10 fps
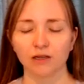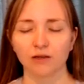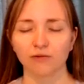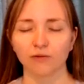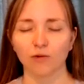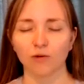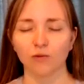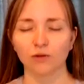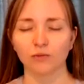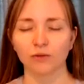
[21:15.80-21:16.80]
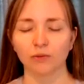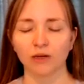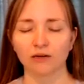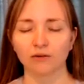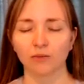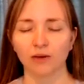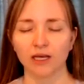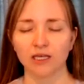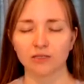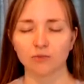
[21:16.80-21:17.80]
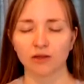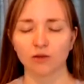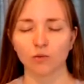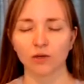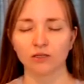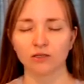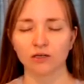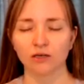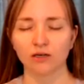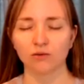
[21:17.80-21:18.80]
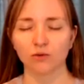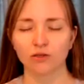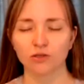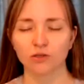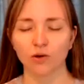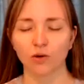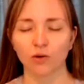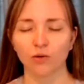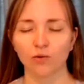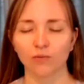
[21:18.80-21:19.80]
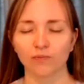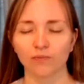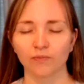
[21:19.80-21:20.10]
The fall will be replaced by the winter with the snow